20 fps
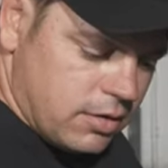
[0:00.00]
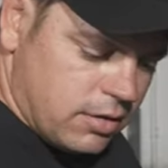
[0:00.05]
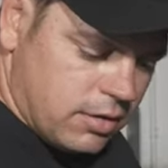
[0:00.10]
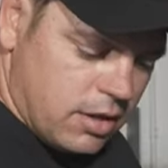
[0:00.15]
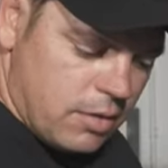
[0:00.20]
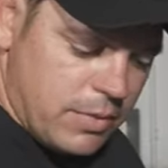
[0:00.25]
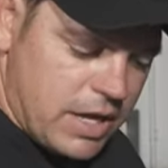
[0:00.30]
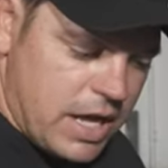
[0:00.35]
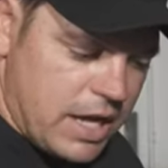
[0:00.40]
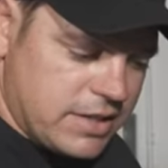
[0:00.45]

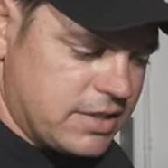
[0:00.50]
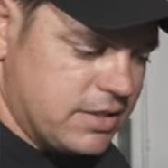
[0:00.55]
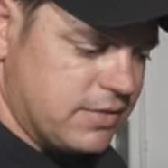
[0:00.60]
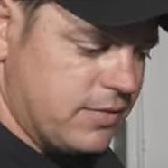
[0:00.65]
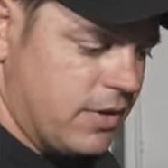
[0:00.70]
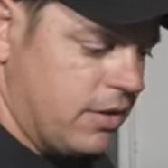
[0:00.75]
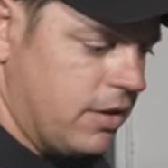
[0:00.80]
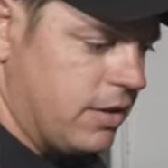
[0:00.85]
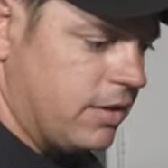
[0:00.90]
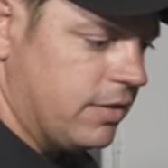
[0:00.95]
Glove box is
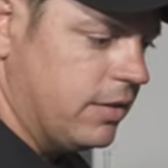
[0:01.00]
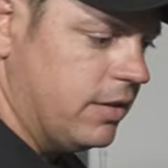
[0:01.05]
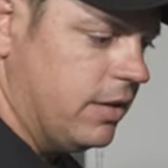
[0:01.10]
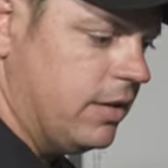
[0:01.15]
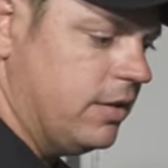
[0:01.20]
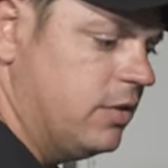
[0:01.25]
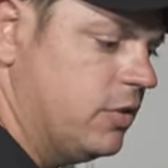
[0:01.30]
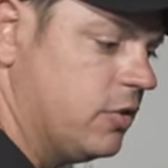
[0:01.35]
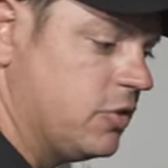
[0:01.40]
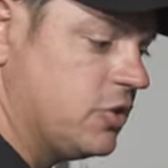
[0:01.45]
very
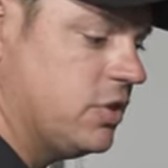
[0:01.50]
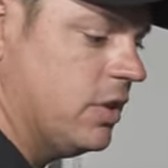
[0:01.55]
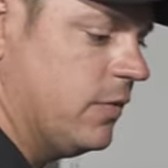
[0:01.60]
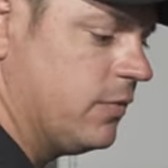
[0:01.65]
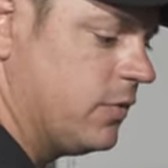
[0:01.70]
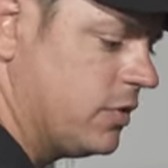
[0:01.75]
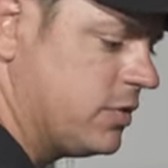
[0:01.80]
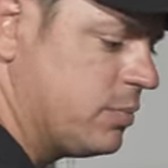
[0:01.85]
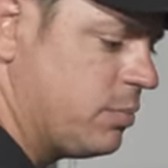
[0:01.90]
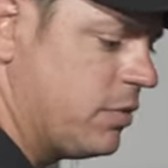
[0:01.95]
clean. Your
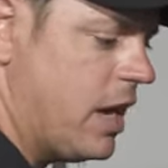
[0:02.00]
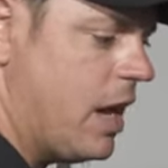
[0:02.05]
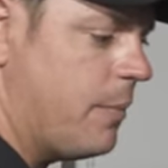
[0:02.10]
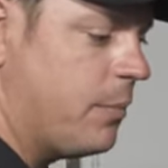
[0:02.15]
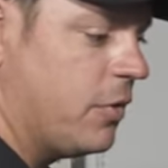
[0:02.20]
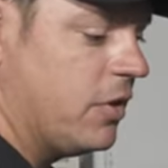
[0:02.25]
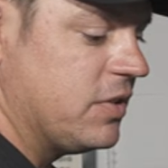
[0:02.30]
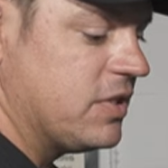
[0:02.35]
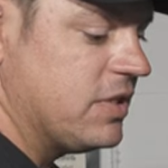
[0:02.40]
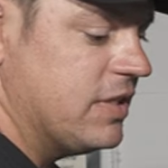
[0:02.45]
shifter is
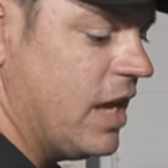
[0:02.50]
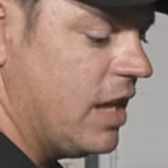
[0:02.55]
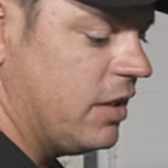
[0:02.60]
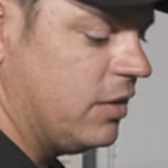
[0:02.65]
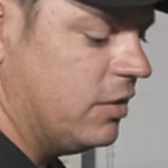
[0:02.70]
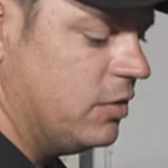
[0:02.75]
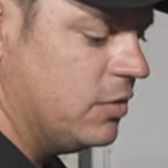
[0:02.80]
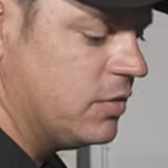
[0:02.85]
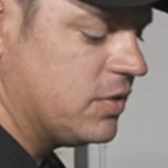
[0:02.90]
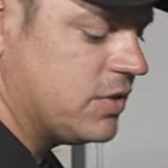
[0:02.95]
proper. It's
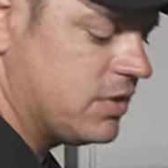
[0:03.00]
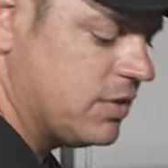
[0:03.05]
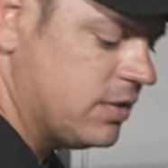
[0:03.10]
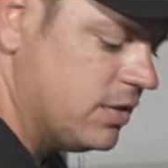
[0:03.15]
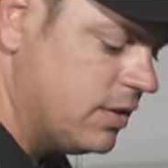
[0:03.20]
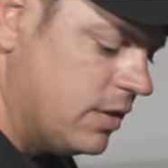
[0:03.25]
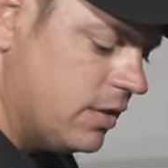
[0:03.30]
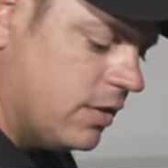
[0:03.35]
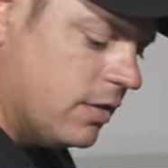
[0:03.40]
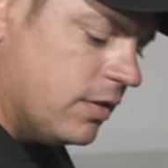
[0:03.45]
not
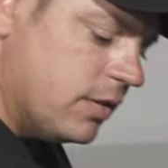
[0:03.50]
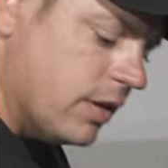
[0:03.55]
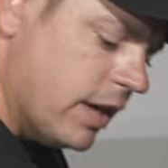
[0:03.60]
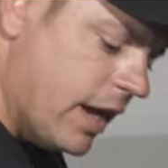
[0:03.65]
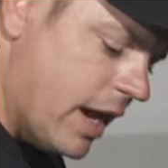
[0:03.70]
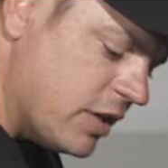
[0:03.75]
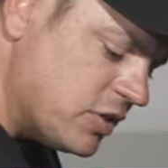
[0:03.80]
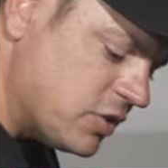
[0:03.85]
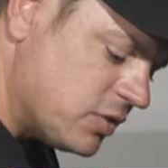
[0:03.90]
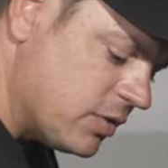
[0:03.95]
loose.
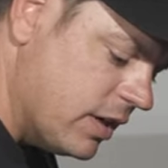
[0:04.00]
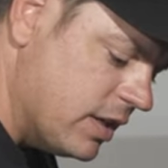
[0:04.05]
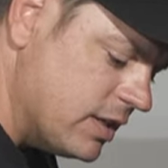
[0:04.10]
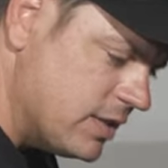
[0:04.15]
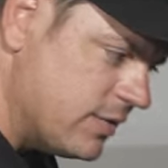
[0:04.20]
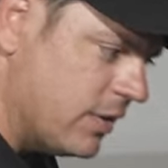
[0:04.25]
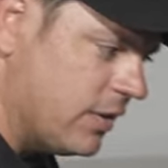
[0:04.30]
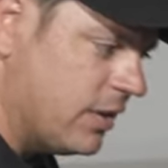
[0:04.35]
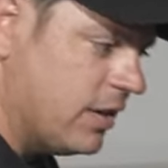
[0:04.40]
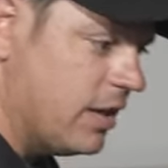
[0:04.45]
Ashtray
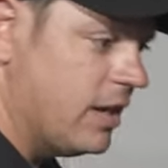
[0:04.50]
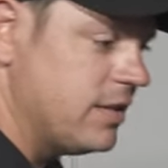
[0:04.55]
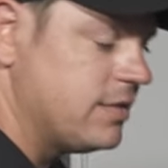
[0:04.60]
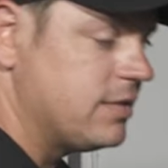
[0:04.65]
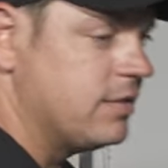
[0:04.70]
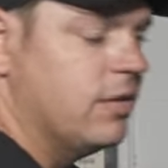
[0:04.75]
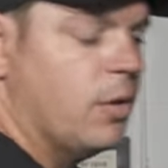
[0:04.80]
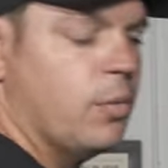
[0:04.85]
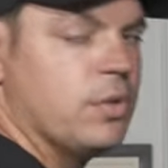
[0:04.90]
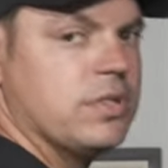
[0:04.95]
is very
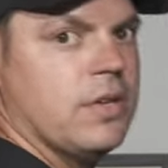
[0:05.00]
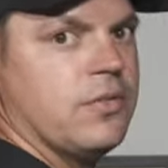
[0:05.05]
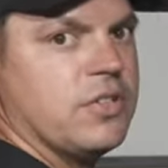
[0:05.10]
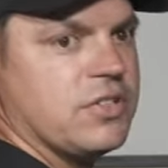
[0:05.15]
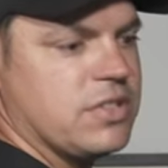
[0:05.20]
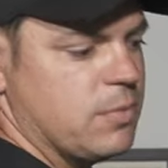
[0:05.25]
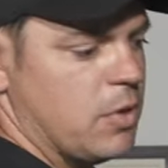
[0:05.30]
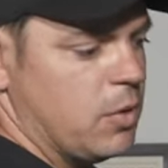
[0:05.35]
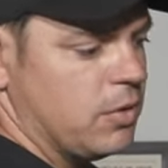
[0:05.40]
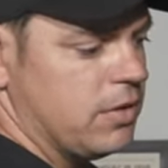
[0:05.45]
nice. No one's ever
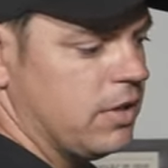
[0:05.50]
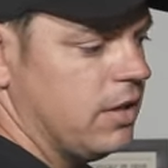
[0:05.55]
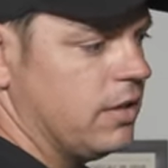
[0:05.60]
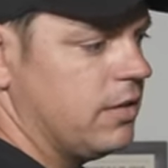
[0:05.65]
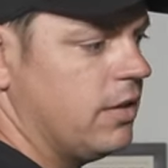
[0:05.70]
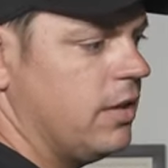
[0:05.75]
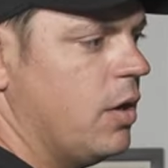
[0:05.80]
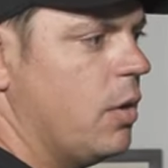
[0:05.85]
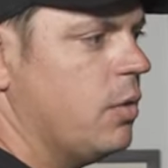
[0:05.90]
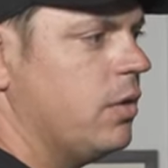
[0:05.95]
smoked in
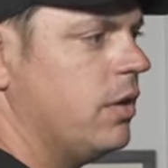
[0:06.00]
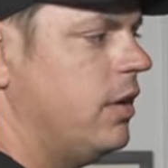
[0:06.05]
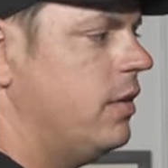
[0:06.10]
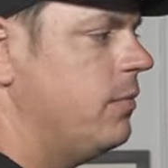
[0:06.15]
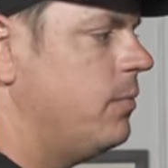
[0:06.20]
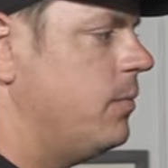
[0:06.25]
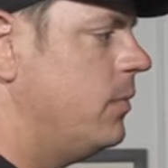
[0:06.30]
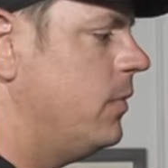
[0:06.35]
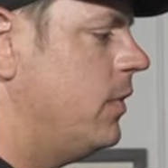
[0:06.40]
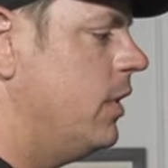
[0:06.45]
it. The
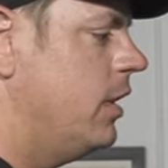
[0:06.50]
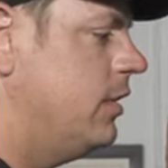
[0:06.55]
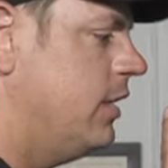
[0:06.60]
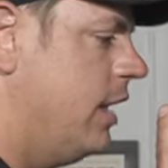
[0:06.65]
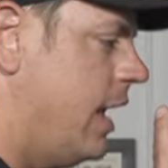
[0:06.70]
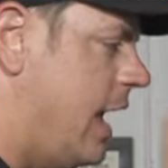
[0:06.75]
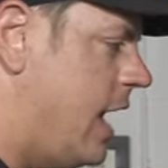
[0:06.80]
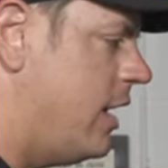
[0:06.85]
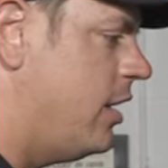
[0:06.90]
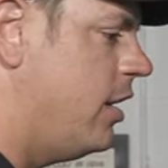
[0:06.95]
only
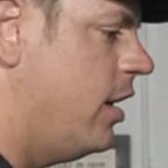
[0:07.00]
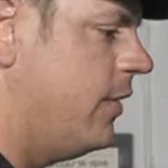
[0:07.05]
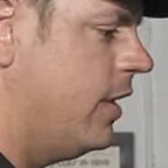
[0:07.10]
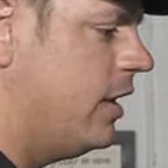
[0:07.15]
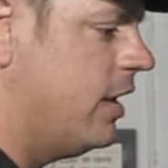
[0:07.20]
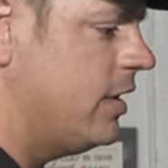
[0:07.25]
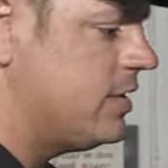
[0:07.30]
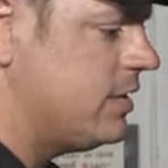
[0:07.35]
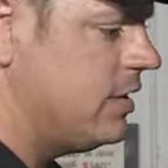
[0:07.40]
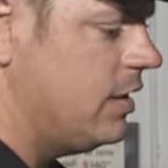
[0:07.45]
add-on
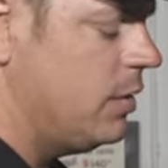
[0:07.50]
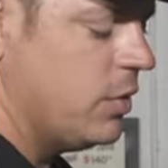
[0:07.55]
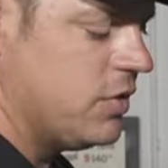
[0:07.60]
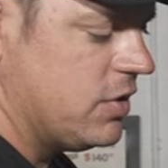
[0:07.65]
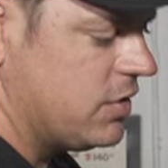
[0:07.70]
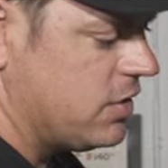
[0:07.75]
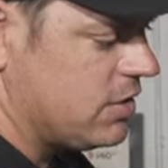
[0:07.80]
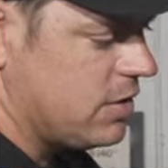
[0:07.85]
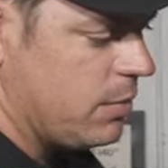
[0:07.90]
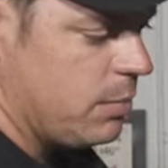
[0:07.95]
that I see,
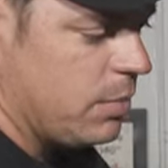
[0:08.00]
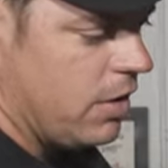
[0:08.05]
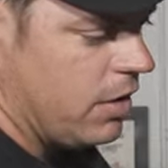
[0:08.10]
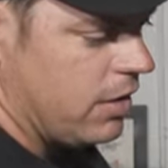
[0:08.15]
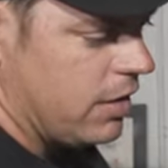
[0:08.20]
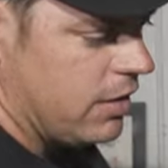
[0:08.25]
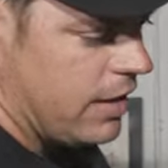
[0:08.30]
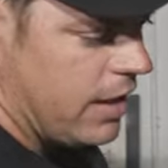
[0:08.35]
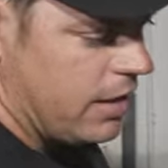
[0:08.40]
which is just a plug-in